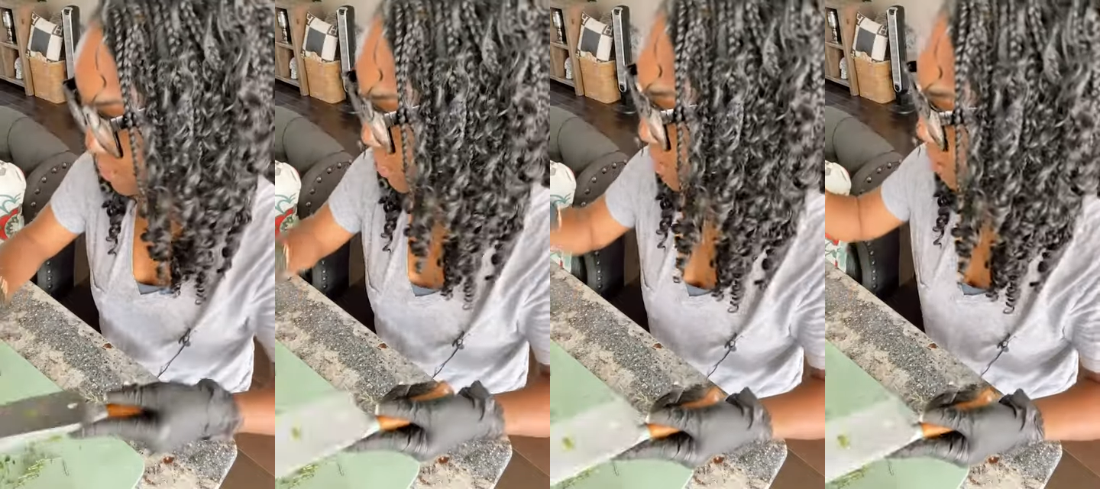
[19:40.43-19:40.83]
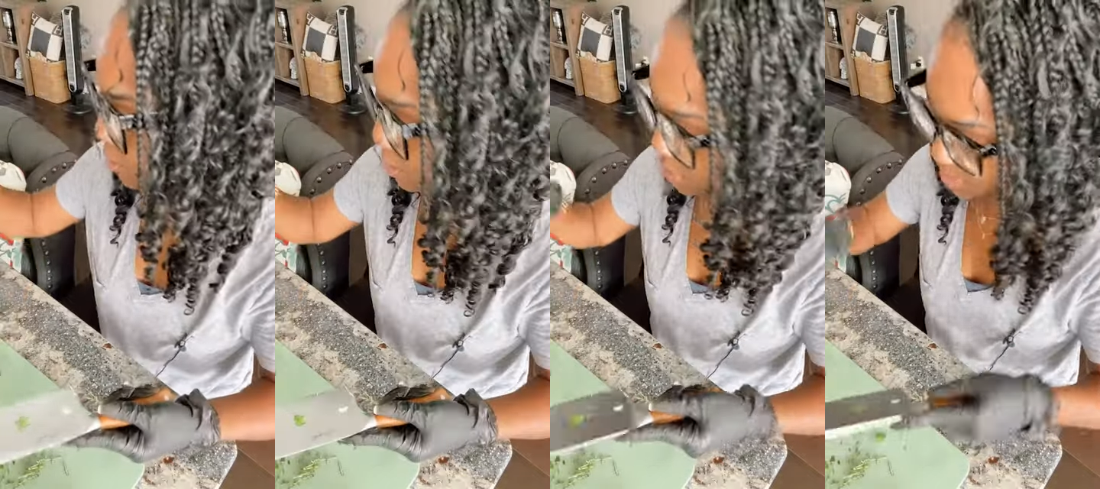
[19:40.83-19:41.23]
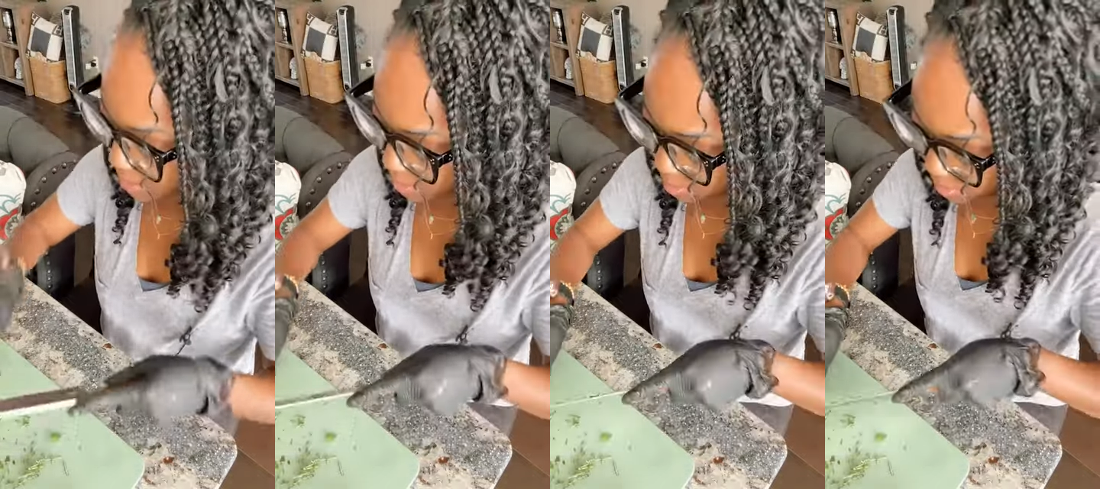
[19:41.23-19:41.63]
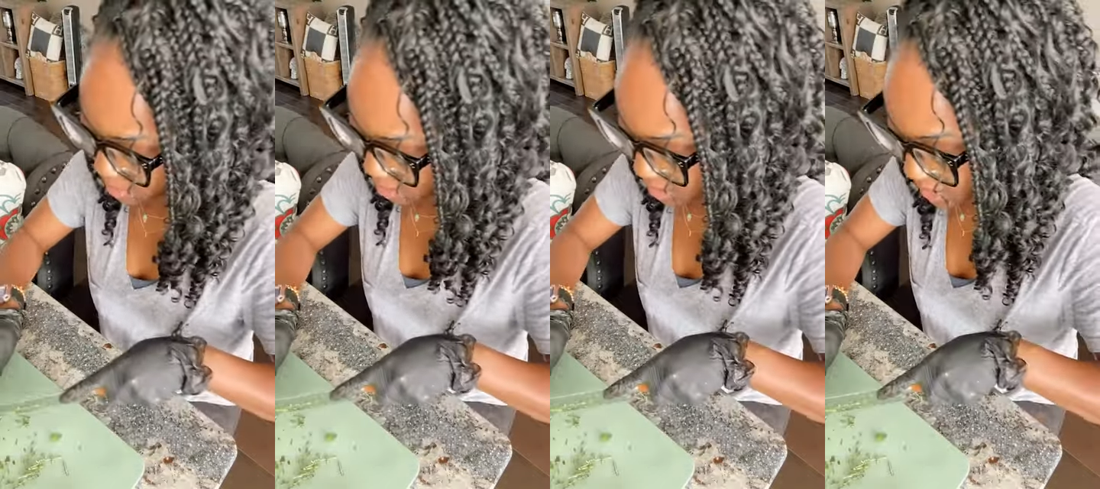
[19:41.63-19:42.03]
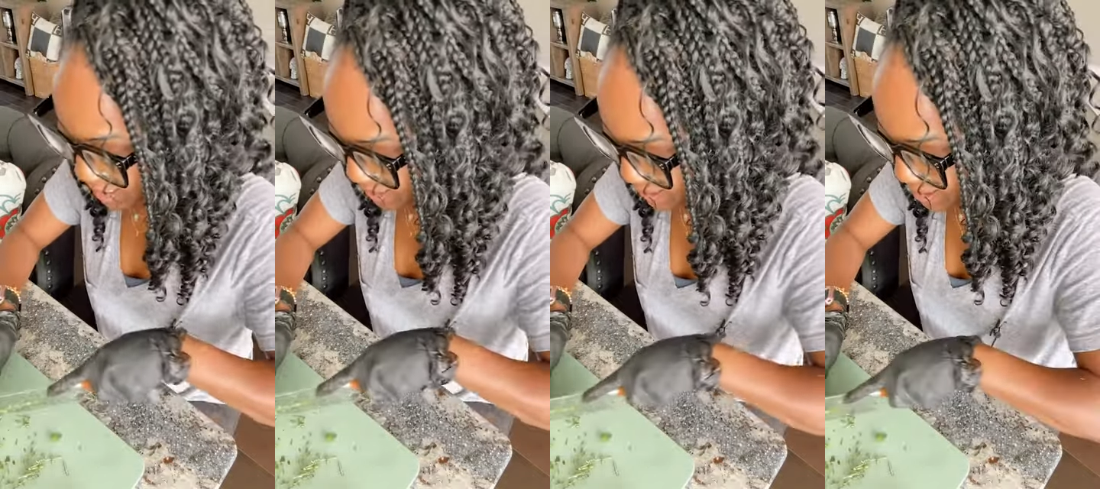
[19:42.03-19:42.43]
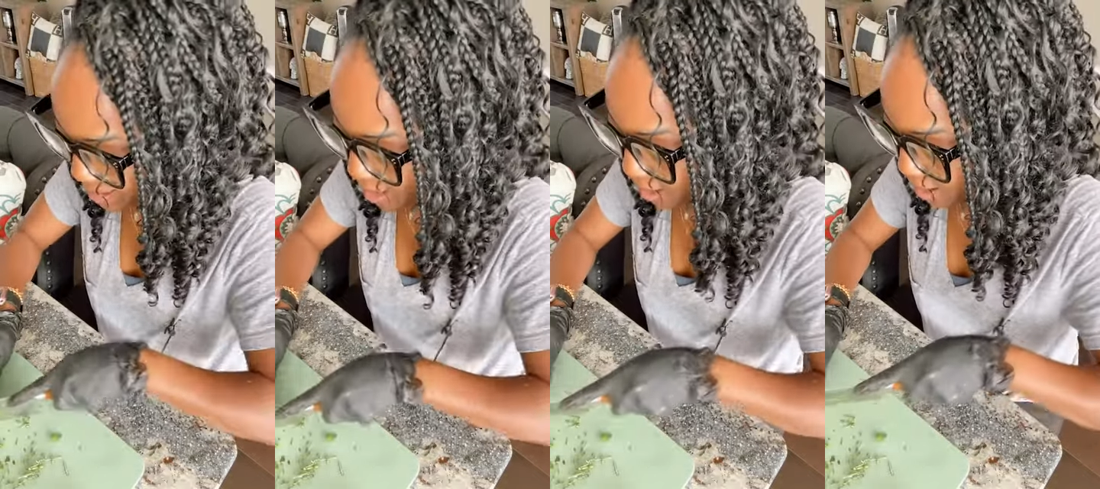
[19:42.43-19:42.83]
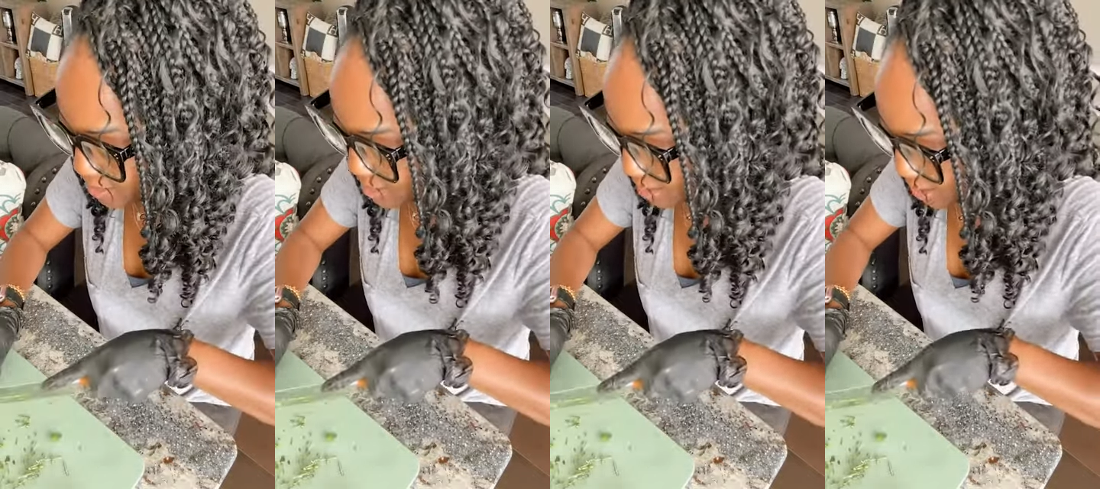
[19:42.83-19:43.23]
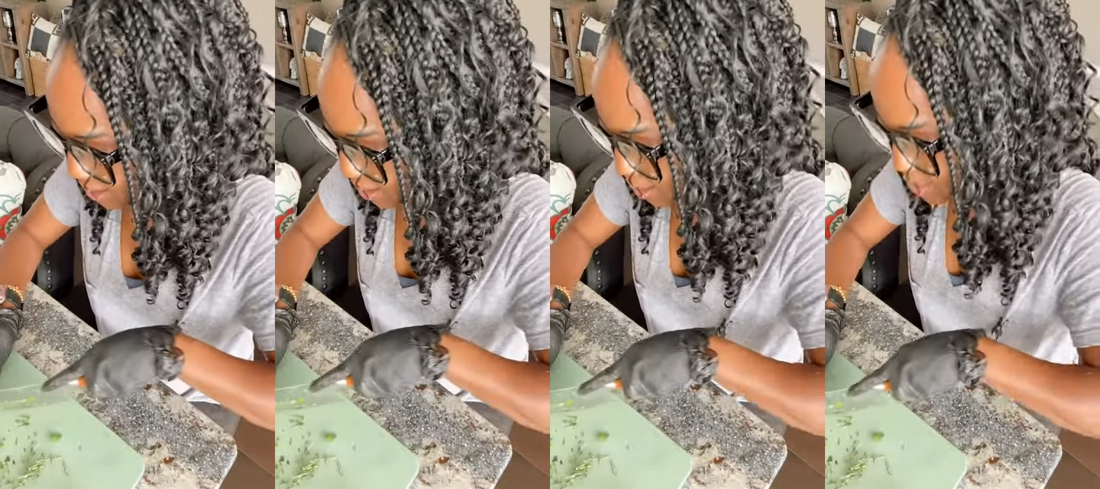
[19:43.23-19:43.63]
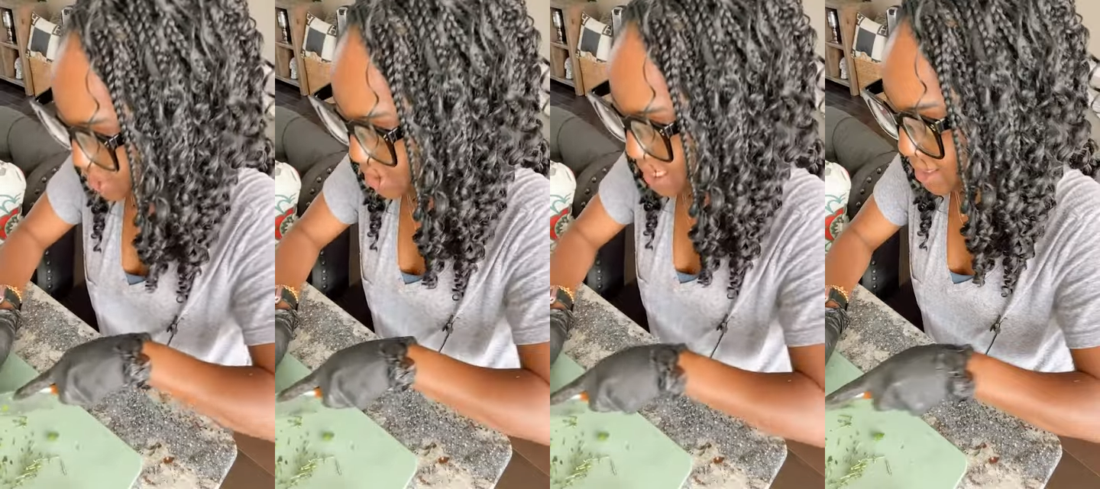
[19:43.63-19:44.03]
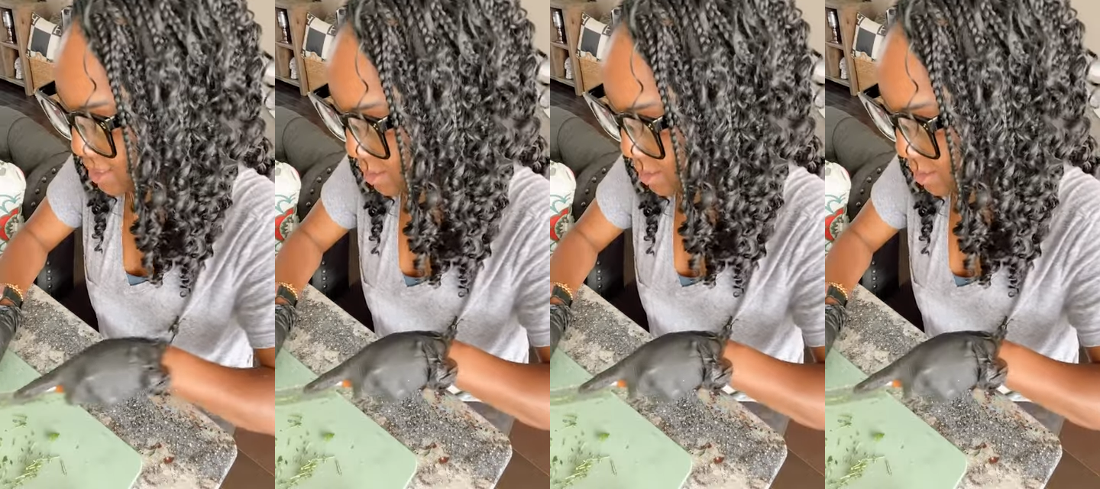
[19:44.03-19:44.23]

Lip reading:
(no speaker visible)